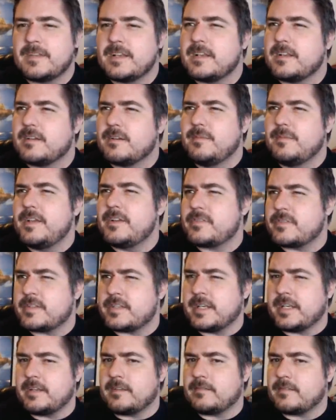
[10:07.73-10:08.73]
it'll be
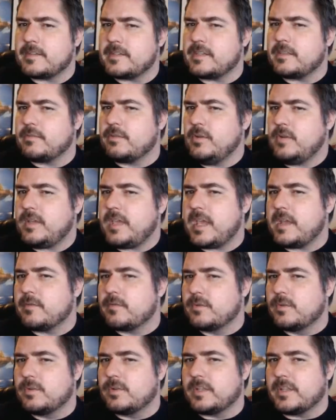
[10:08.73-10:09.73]
interesting because he threw K
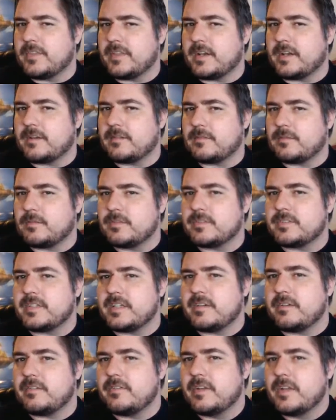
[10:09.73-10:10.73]
Rool in there. We'll see
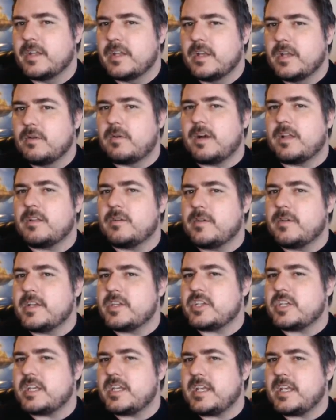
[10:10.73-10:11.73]
if
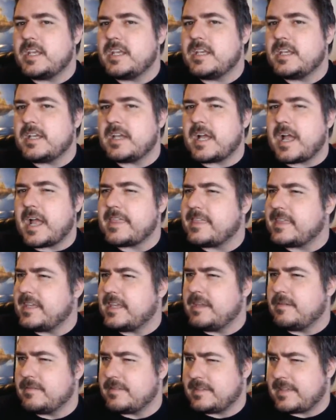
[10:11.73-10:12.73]
Waluigi. I think
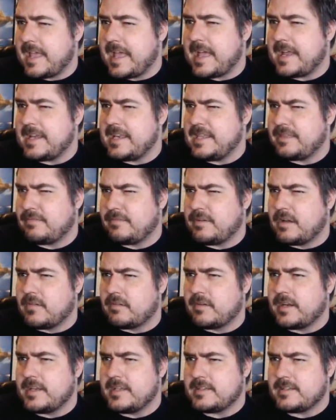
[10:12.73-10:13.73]
he was at E3
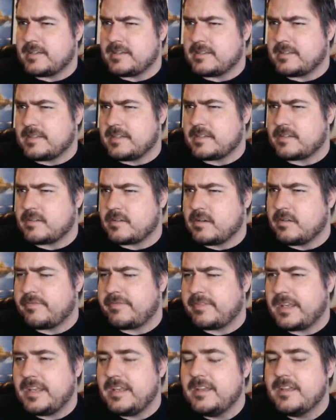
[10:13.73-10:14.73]
already as an assist
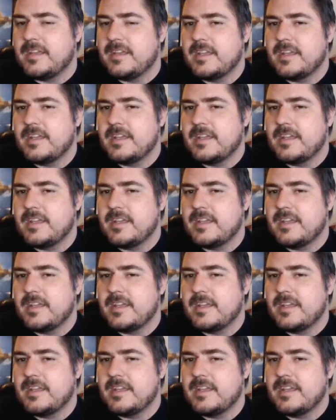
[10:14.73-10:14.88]
trophy.